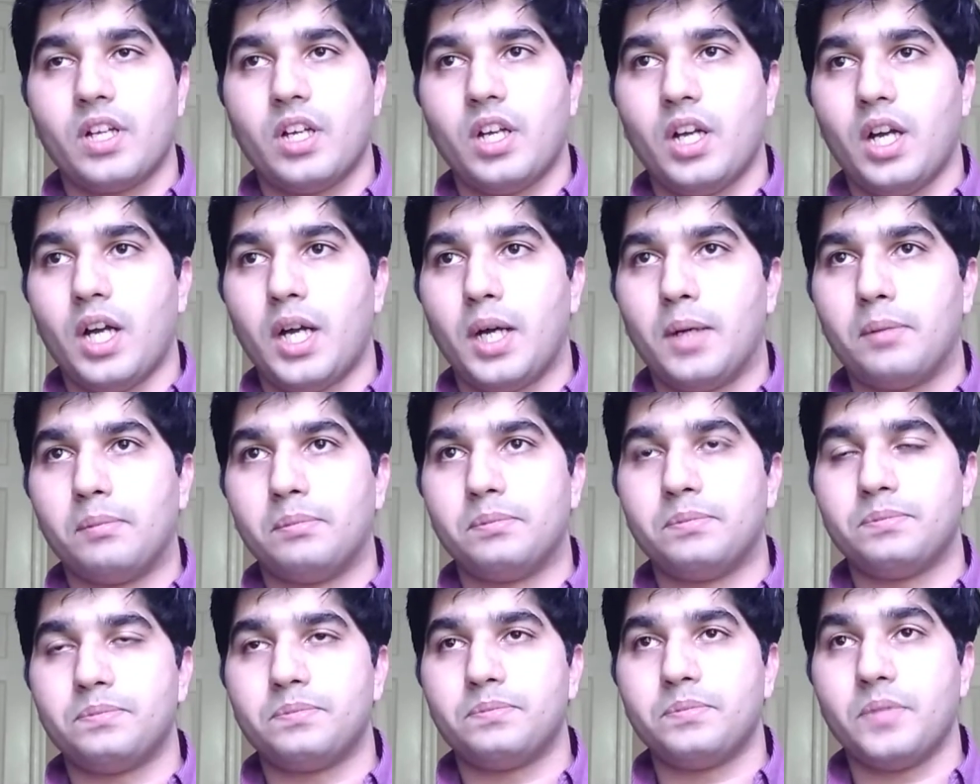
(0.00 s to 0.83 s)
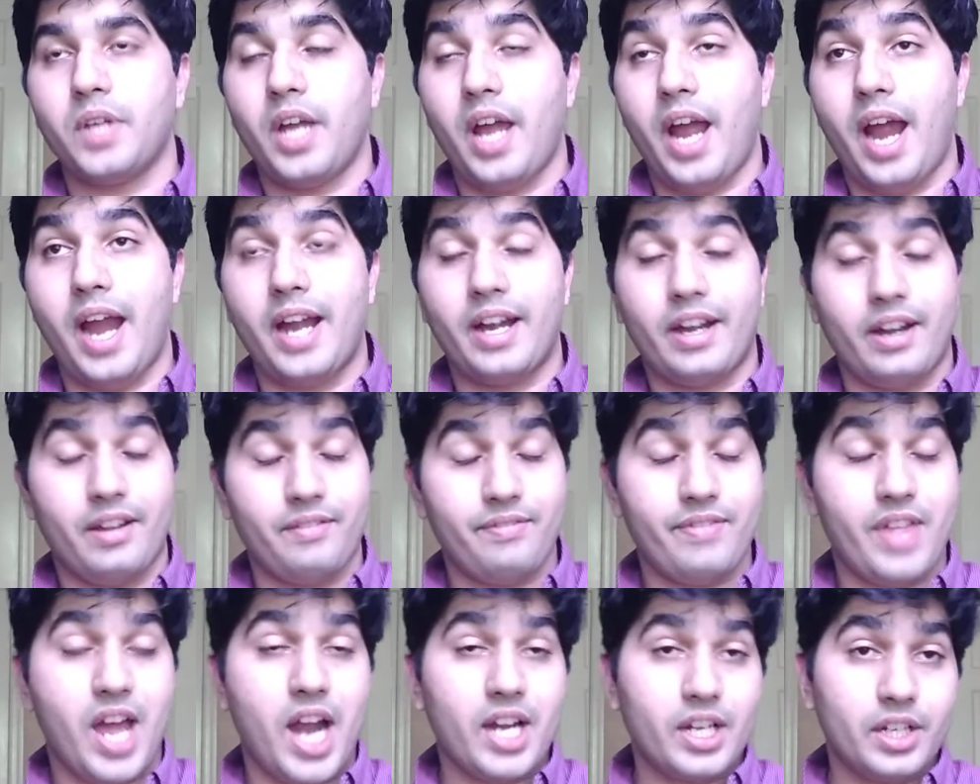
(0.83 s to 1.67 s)

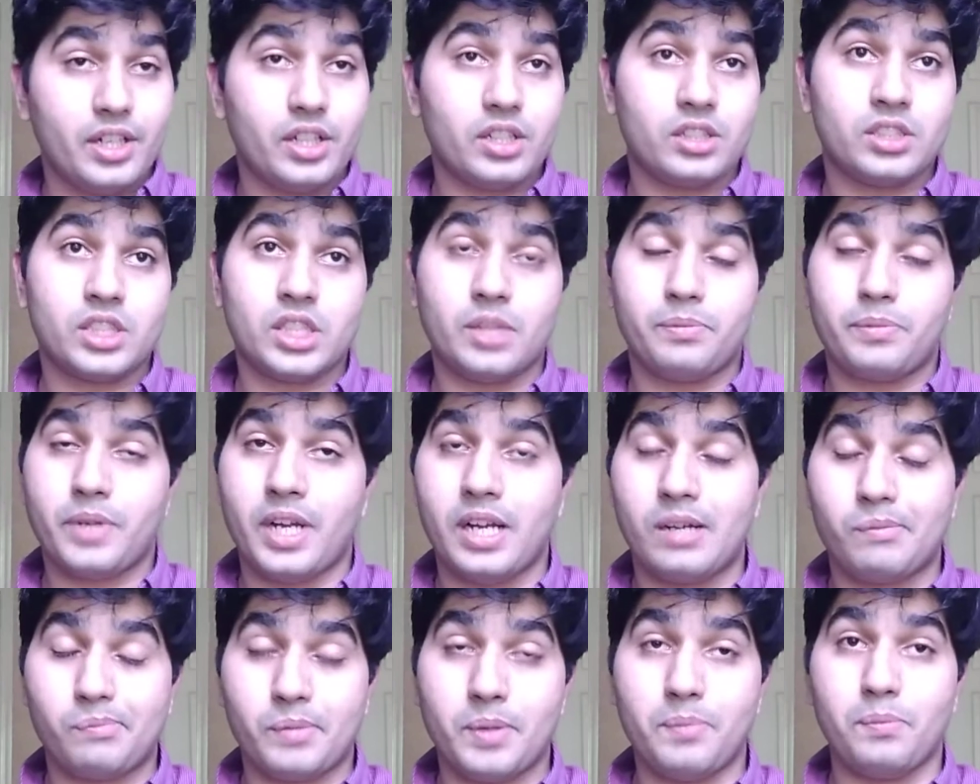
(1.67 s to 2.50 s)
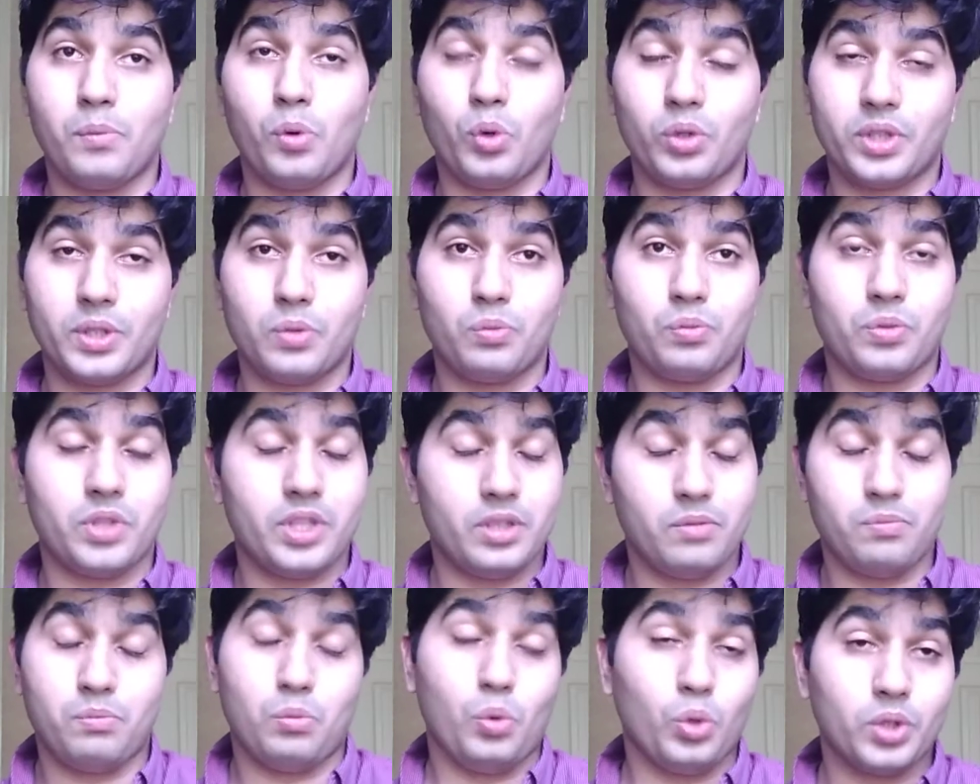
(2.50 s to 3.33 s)
that internship helped me in more
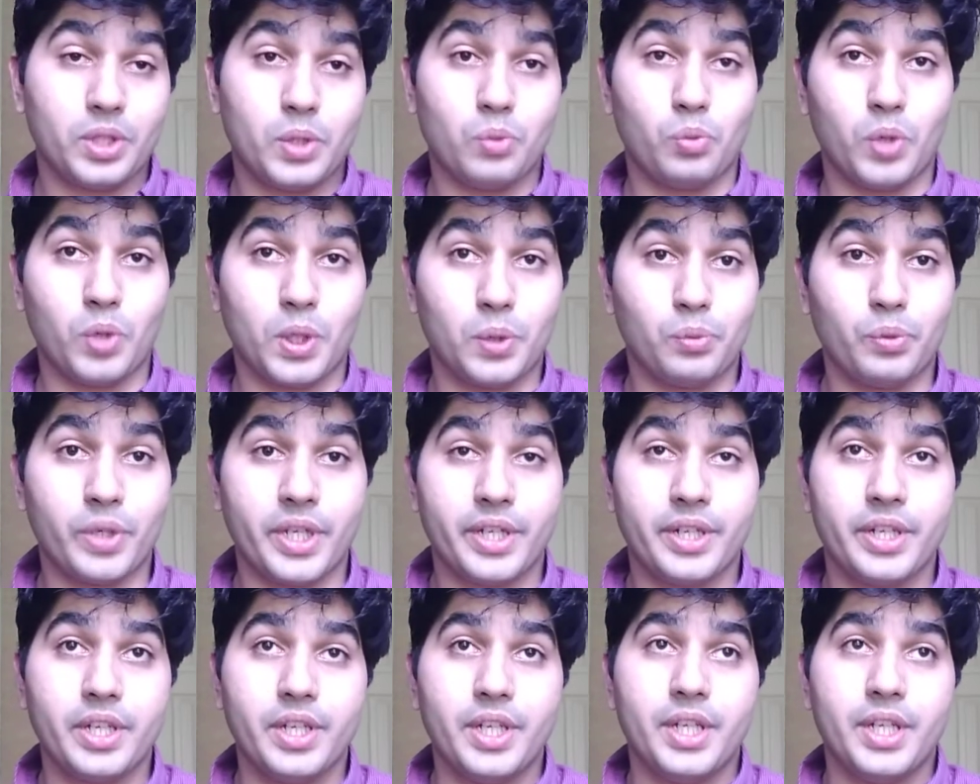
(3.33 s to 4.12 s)
than one way.